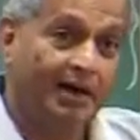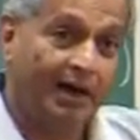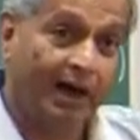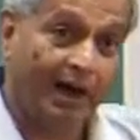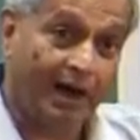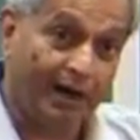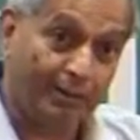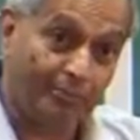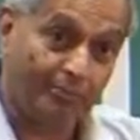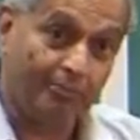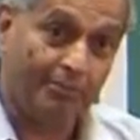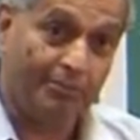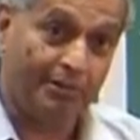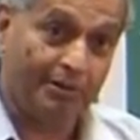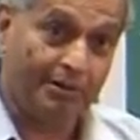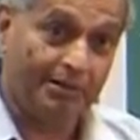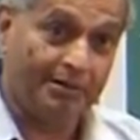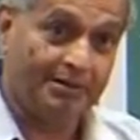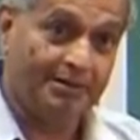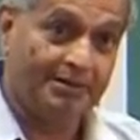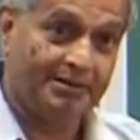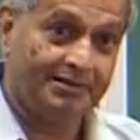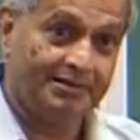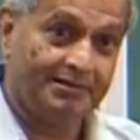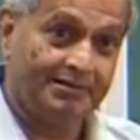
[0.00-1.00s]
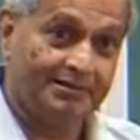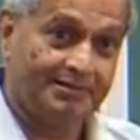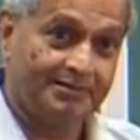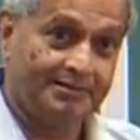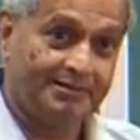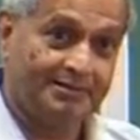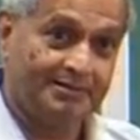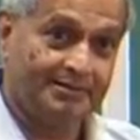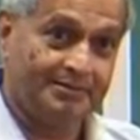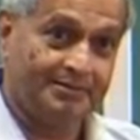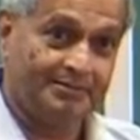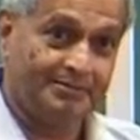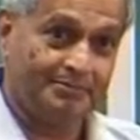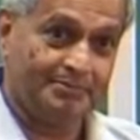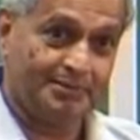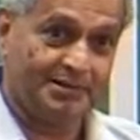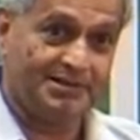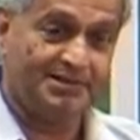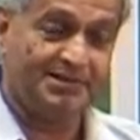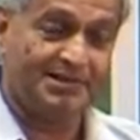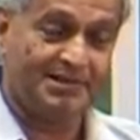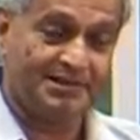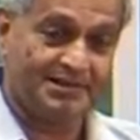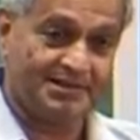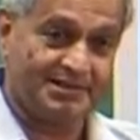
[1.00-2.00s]
hub,
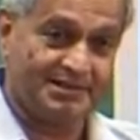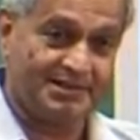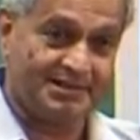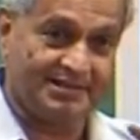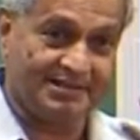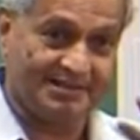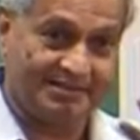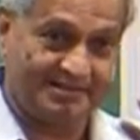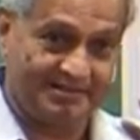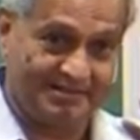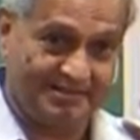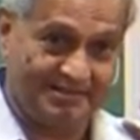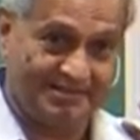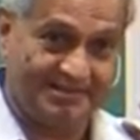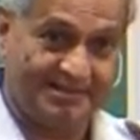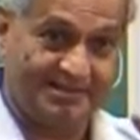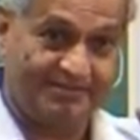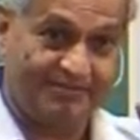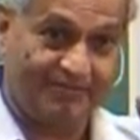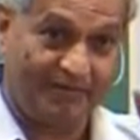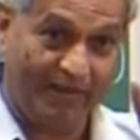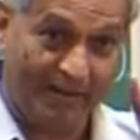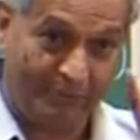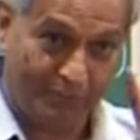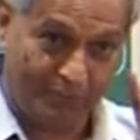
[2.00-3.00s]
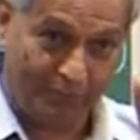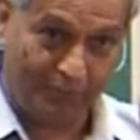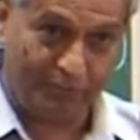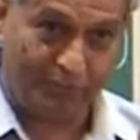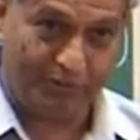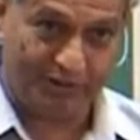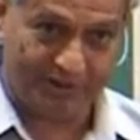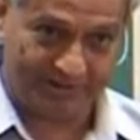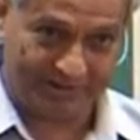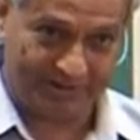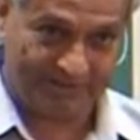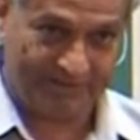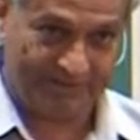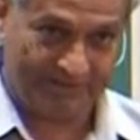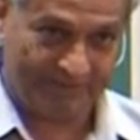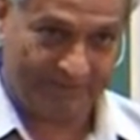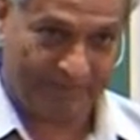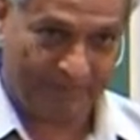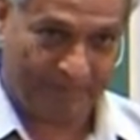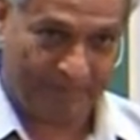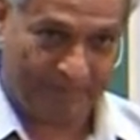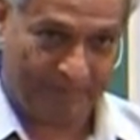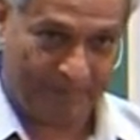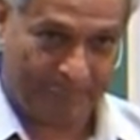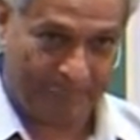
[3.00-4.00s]
please understand, this is the flap moment.
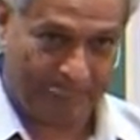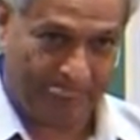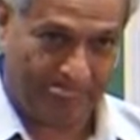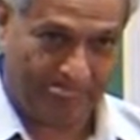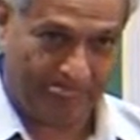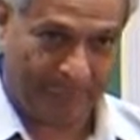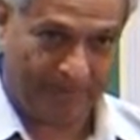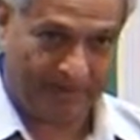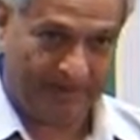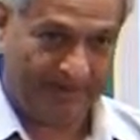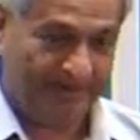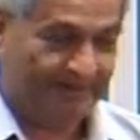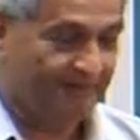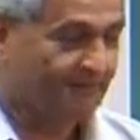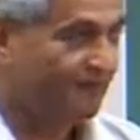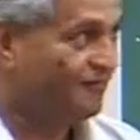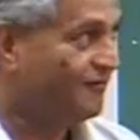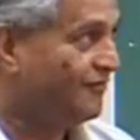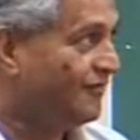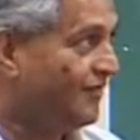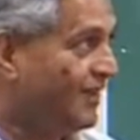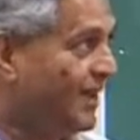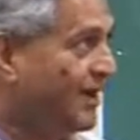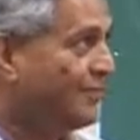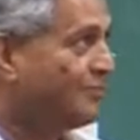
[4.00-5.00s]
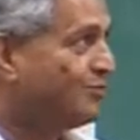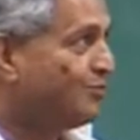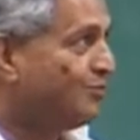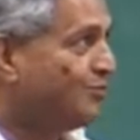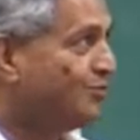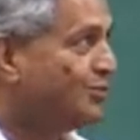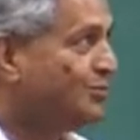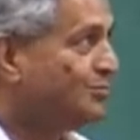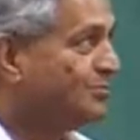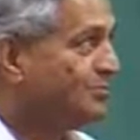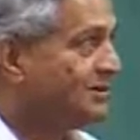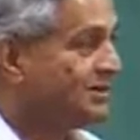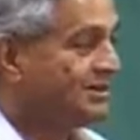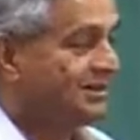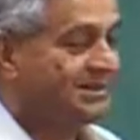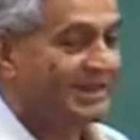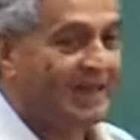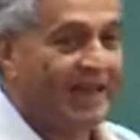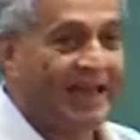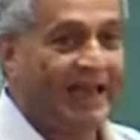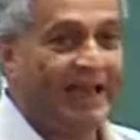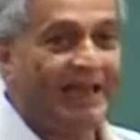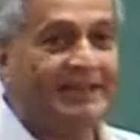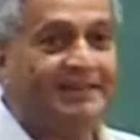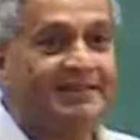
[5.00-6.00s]
Flap moment
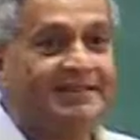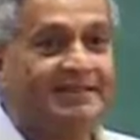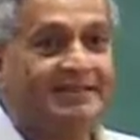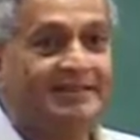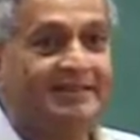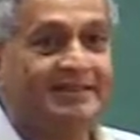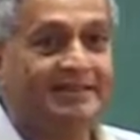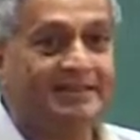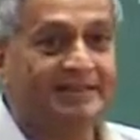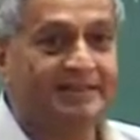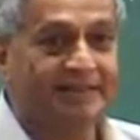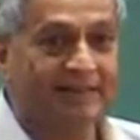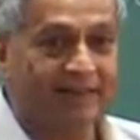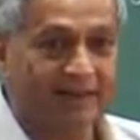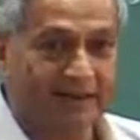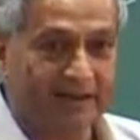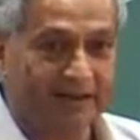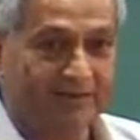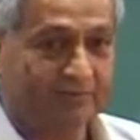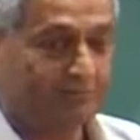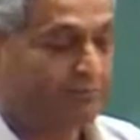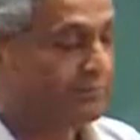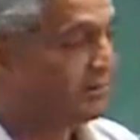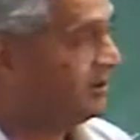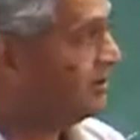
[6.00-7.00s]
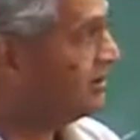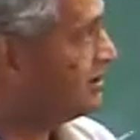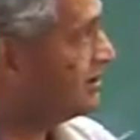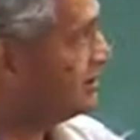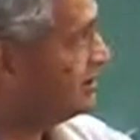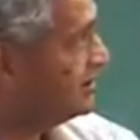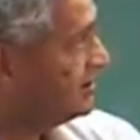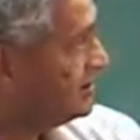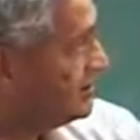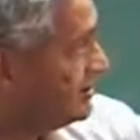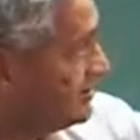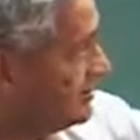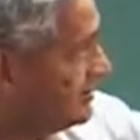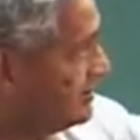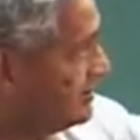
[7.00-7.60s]
acting at the hub is,